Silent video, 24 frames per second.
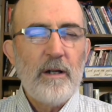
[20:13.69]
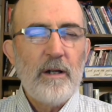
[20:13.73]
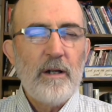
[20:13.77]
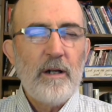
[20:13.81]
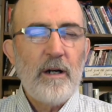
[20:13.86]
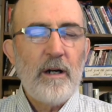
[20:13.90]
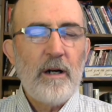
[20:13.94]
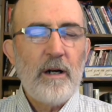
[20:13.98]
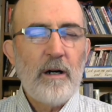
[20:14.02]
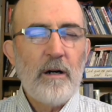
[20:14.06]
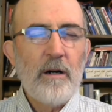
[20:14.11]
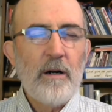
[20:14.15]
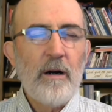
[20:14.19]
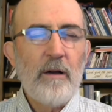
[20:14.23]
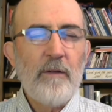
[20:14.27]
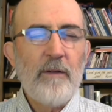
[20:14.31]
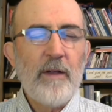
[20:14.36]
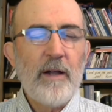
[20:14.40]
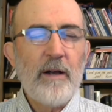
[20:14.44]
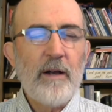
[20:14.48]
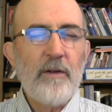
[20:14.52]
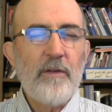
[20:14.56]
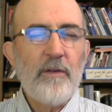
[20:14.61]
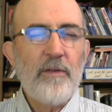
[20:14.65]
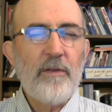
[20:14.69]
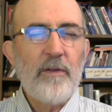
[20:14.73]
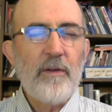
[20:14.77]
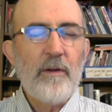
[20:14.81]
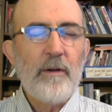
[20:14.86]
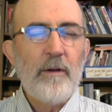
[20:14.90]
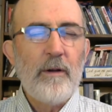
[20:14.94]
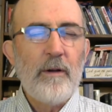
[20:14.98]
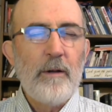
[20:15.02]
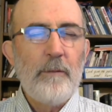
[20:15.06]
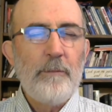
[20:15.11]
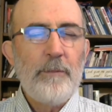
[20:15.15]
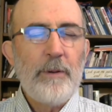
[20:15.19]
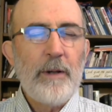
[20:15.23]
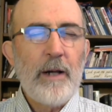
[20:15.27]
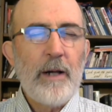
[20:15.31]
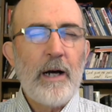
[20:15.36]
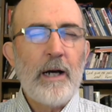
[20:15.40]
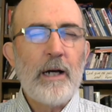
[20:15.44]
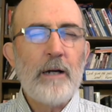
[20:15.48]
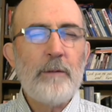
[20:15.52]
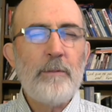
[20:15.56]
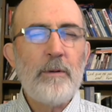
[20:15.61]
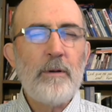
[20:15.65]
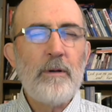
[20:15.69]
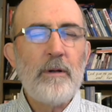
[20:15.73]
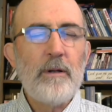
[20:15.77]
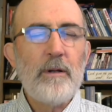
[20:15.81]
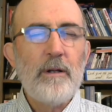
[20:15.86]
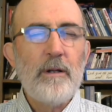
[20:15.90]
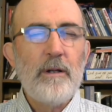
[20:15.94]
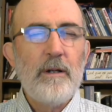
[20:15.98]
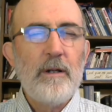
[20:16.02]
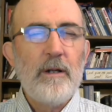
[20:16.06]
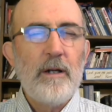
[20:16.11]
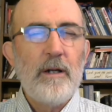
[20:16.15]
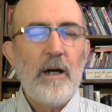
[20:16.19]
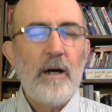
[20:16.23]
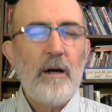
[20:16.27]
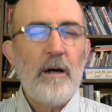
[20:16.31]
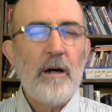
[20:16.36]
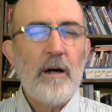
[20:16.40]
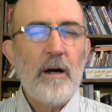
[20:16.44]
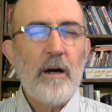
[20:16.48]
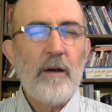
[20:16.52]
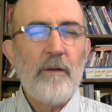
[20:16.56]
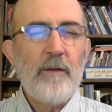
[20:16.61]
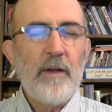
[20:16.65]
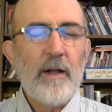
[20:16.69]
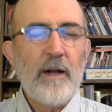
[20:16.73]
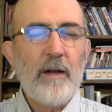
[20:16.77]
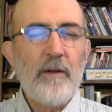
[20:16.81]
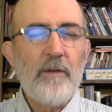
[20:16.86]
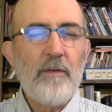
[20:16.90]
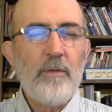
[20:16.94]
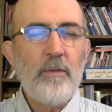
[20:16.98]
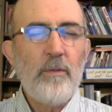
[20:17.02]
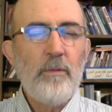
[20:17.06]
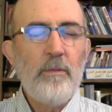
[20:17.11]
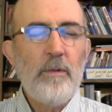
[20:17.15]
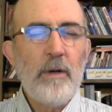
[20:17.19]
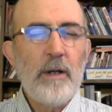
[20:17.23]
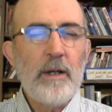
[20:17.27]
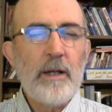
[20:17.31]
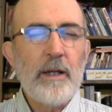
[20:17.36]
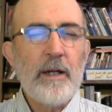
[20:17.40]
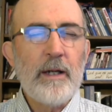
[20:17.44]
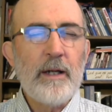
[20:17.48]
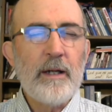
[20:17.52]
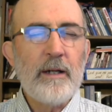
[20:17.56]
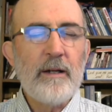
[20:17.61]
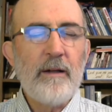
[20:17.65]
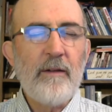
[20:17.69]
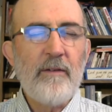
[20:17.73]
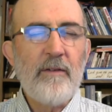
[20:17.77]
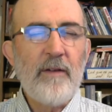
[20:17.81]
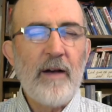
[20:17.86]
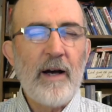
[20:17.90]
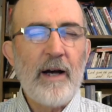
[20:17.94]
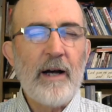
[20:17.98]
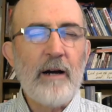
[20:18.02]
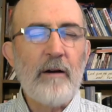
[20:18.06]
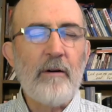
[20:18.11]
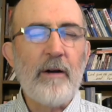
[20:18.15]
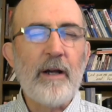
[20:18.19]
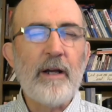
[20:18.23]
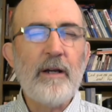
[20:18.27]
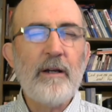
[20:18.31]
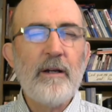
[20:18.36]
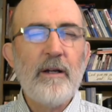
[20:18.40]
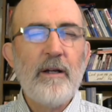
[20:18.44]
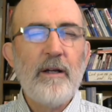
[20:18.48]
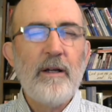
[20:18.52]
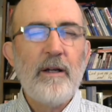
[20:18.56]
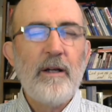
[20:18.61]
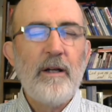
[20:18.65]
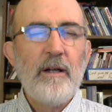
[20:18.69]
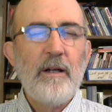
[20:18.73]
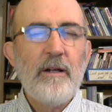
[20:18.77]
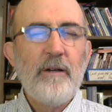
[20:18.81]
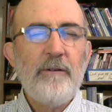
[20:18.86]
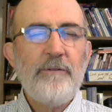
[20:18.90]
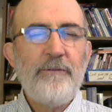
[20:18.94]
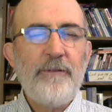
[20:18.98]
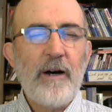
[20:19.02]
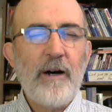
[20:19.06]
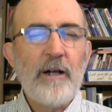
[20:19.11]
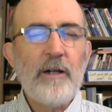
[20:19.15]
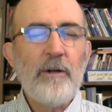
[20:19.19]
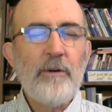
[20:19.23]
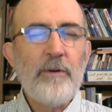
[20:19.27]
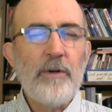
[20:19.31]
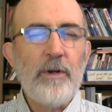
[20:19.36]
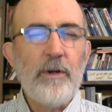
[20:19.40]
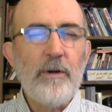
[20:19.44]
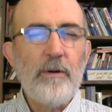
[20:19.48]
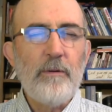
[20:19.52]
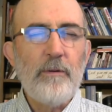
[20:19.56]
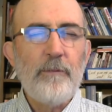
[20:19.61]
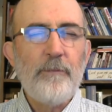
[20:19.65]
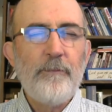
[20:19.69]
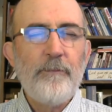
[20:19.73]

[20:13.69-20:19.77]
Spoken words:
a heart that is pliable, a heart that is willing and desiring to follow you.